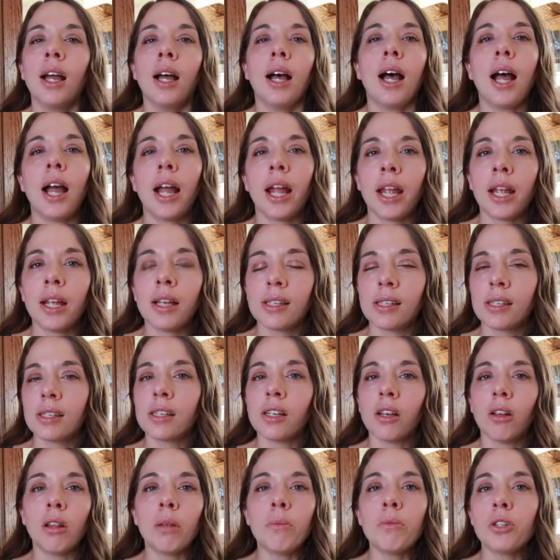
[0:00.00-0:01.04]
I
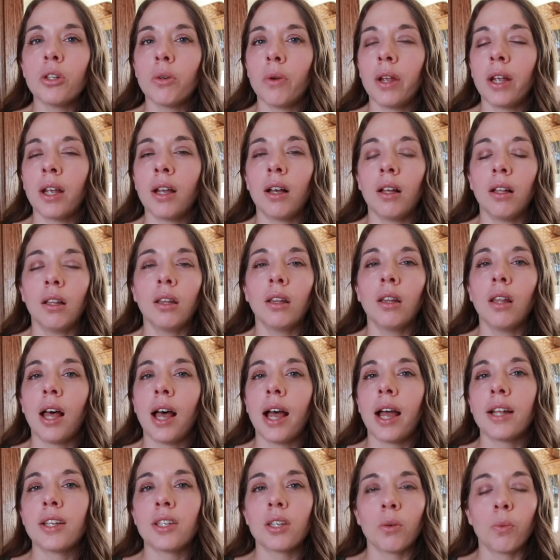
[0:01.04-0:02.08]
still am doing a
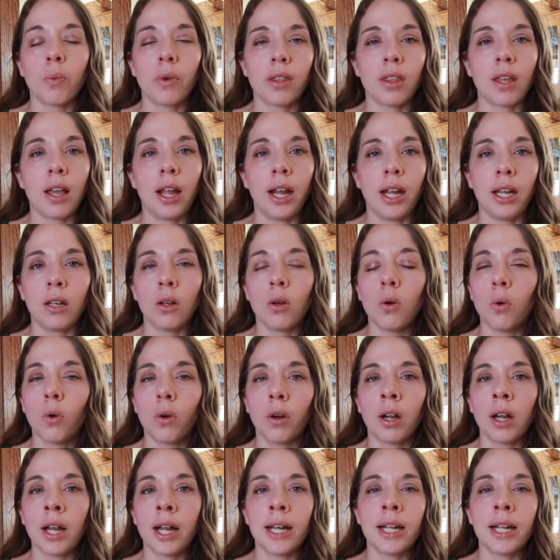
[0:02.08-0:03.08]
lot with einkorn.